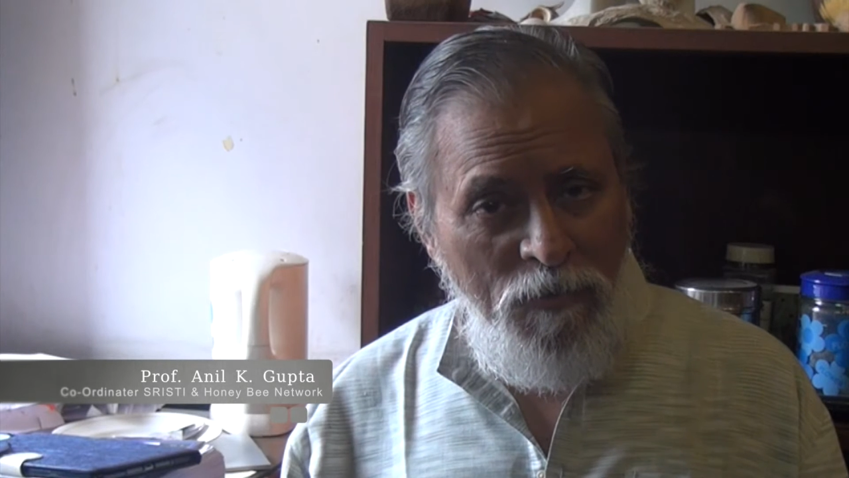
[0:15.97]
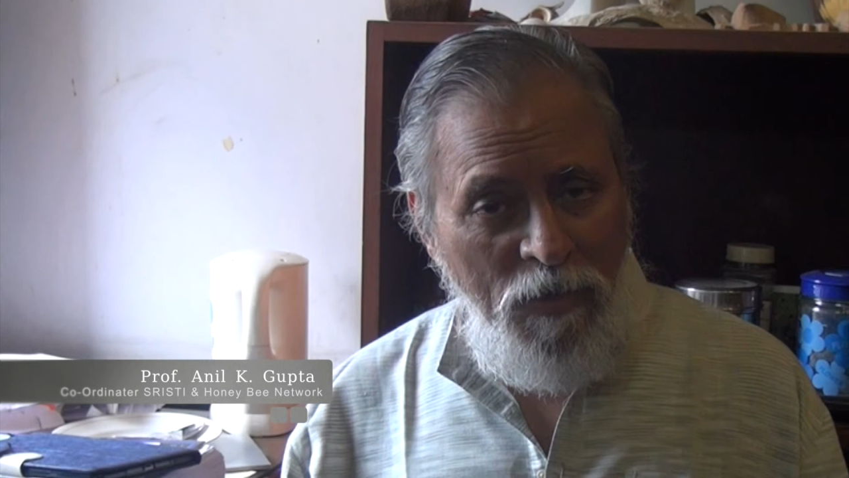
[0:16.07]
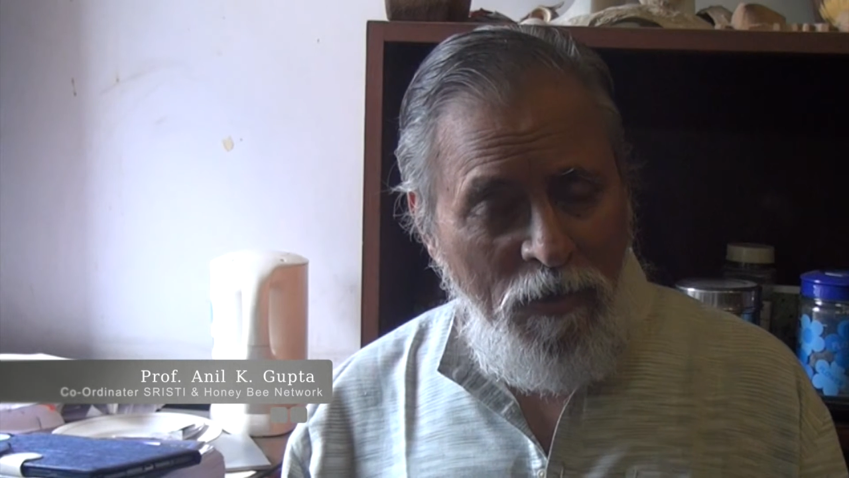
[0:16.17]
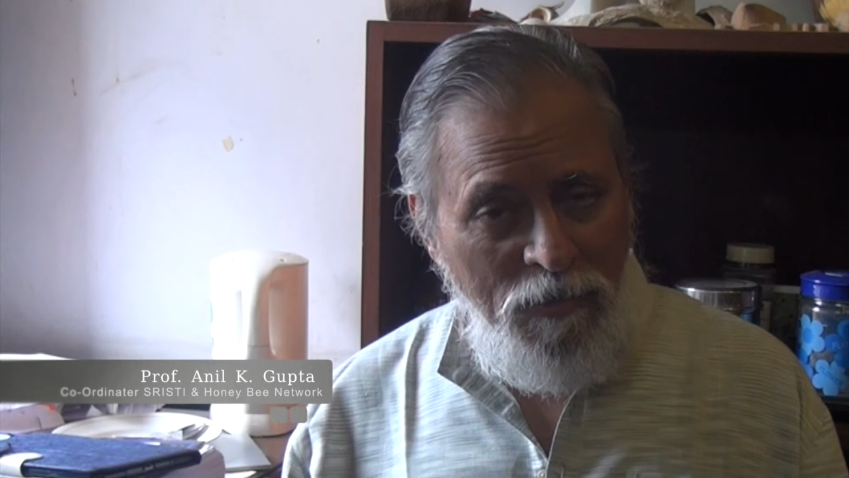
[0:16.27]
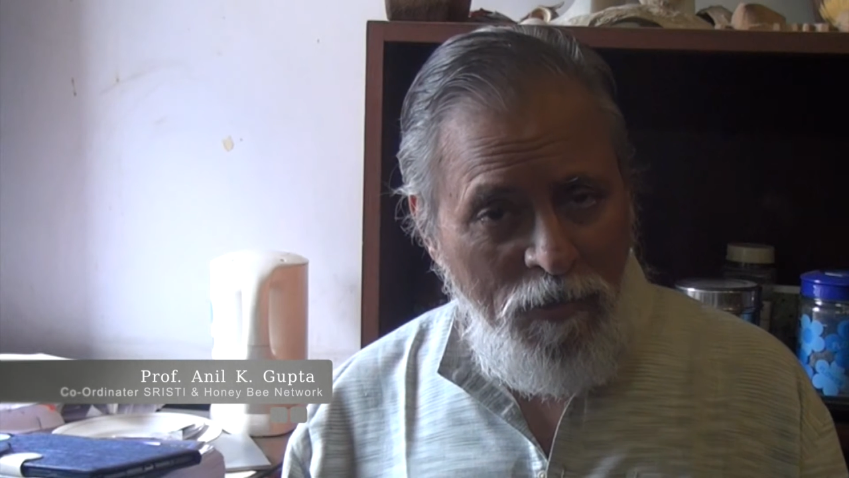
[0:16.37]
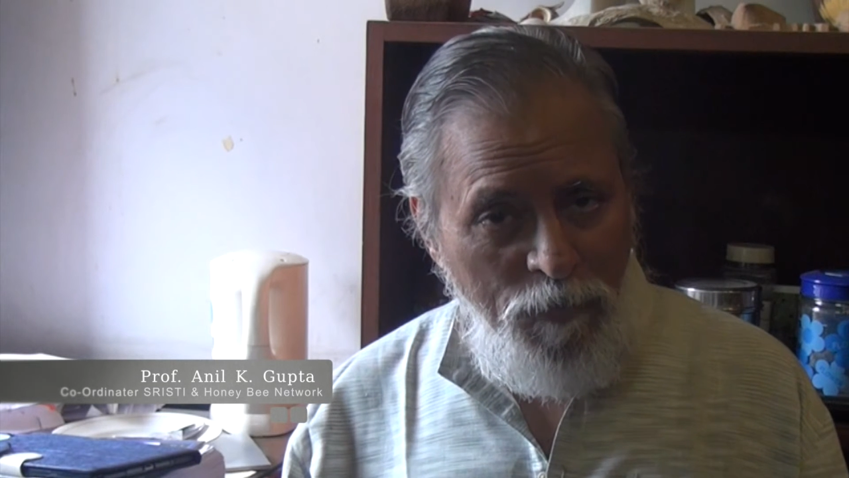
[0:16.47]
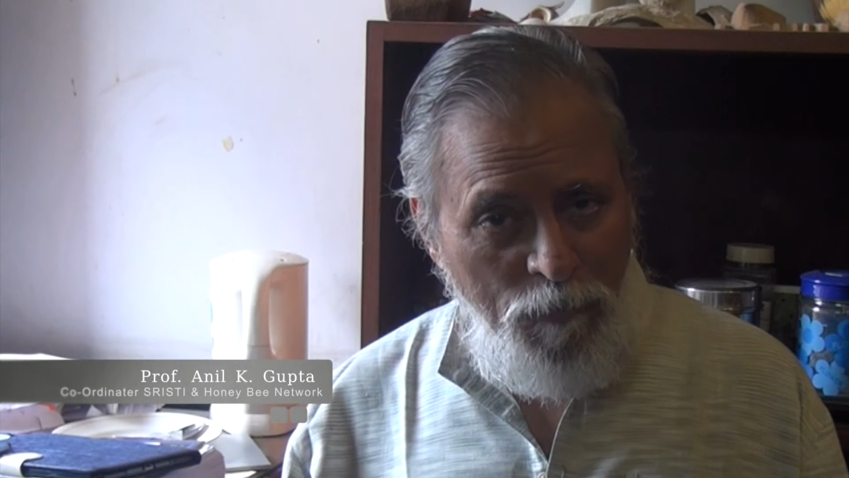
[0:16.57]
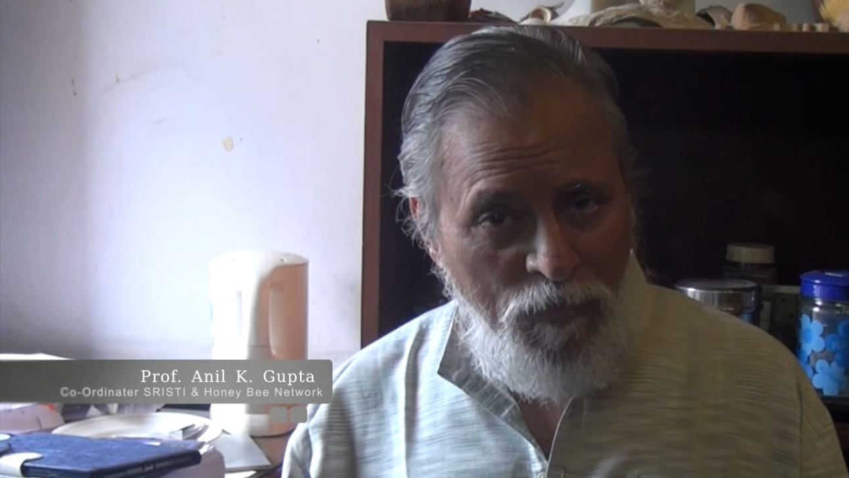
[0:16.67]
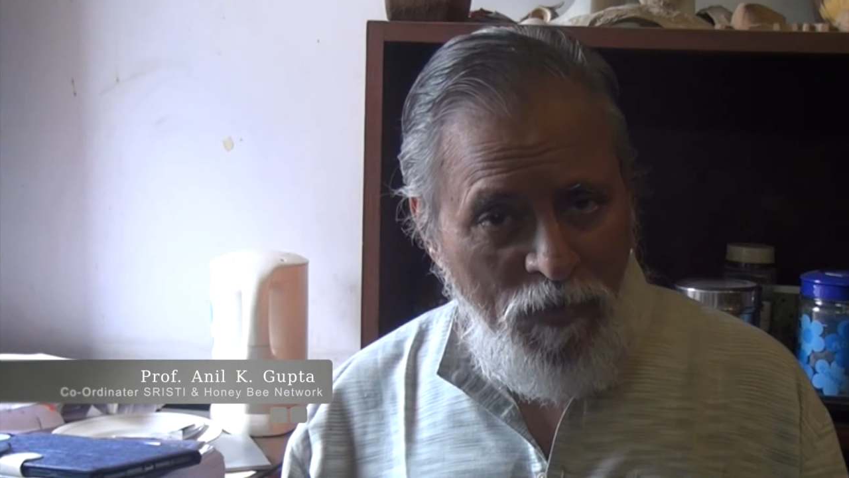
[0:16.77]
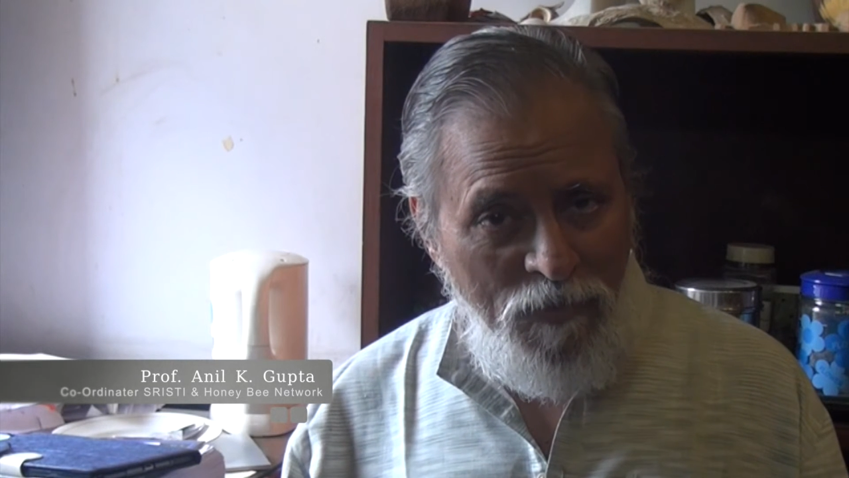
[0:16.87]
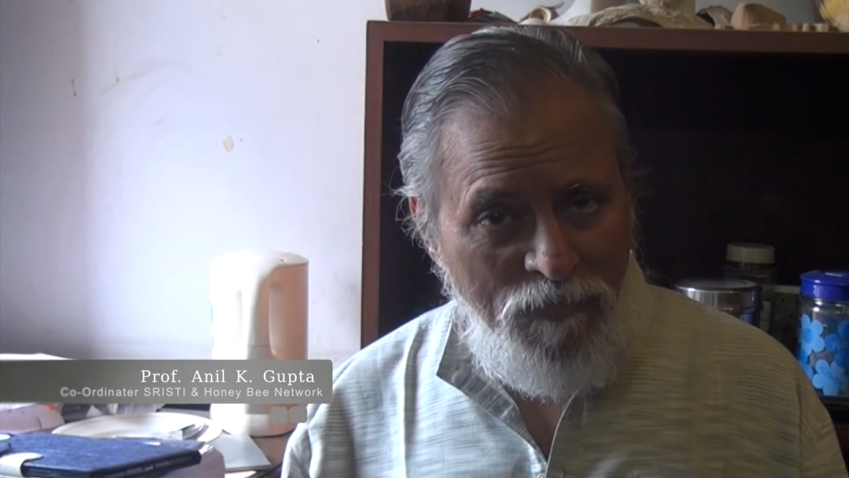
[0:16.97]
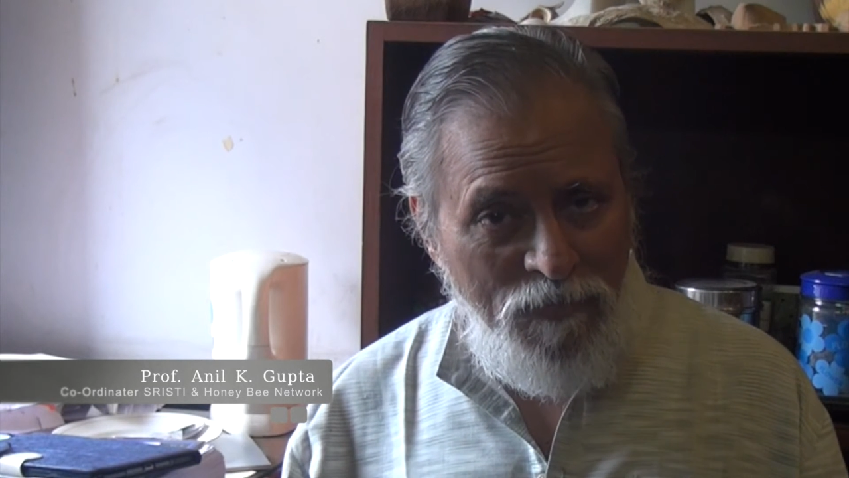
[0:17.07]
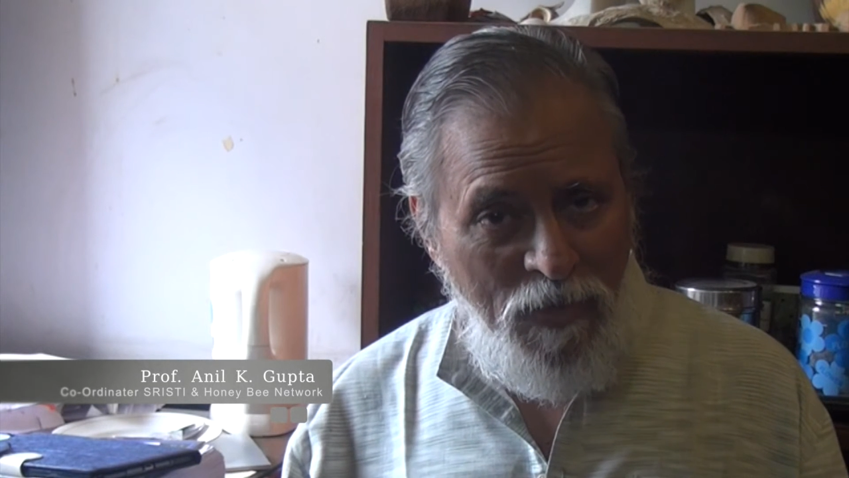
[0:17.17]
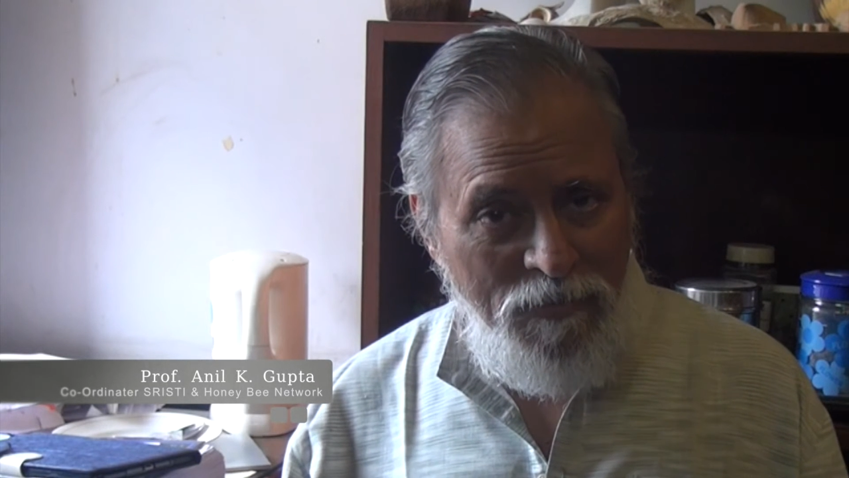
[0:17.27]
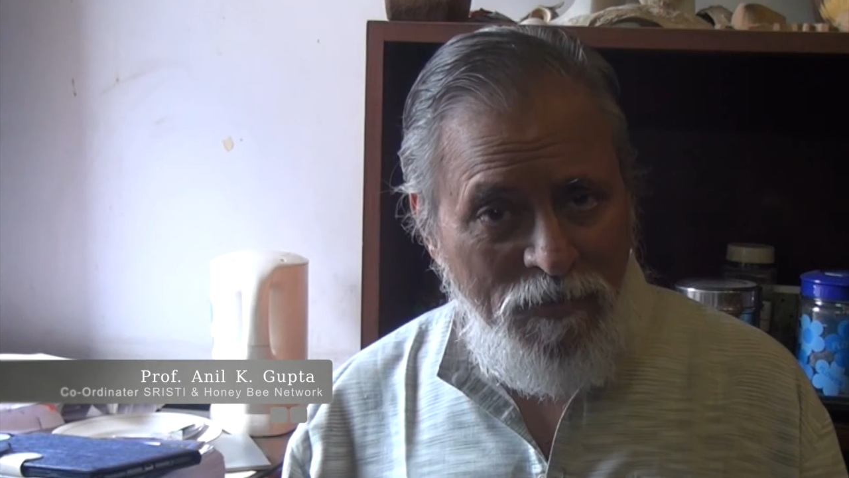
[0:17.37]
elderly people in our
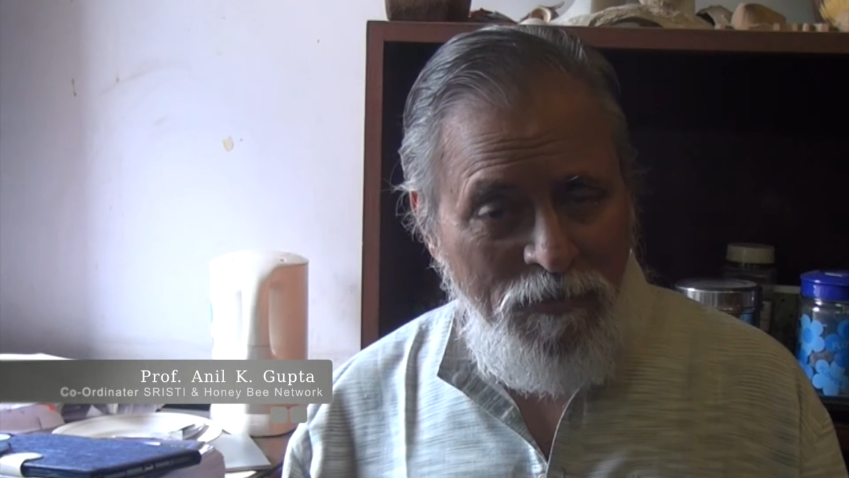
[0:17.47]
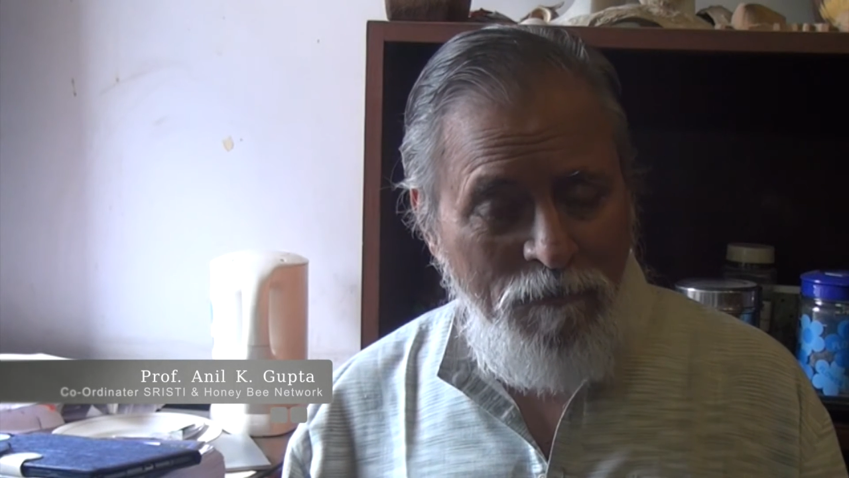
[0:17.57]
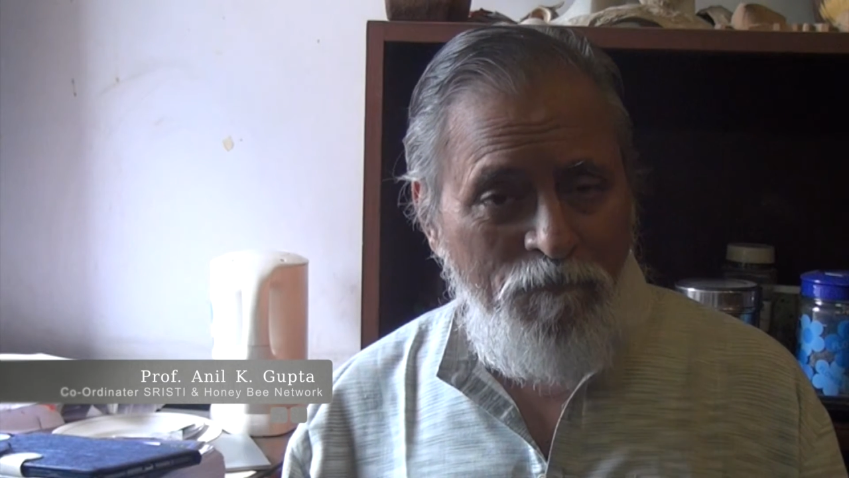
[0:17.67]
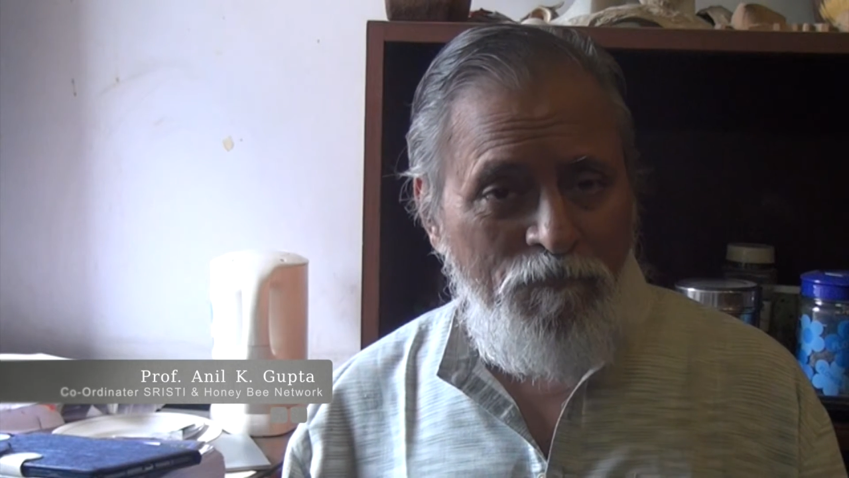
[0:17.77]
society